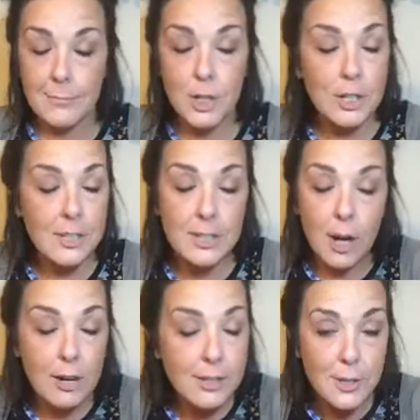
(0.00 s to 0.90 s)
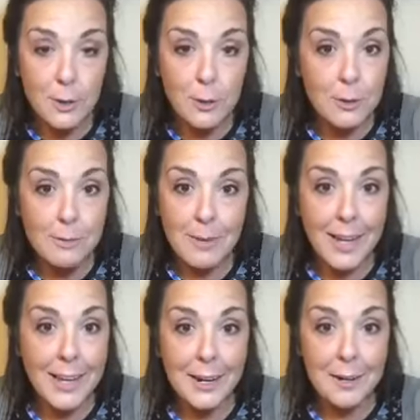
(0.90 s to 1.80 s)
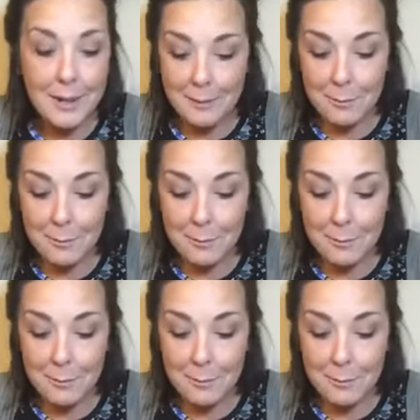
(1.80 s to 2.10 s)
you're going to start a circle right here.